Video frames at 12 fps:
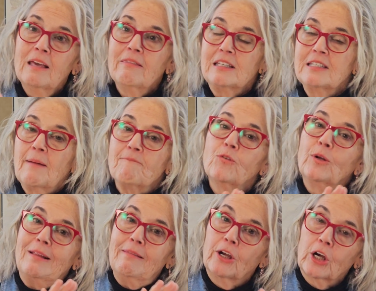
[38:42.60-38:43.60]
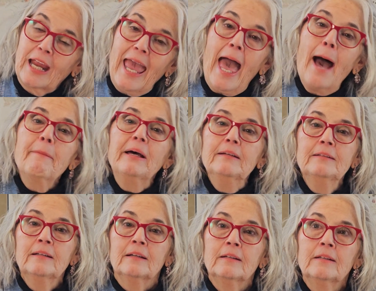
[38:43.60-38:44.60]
they step foot in their cabin,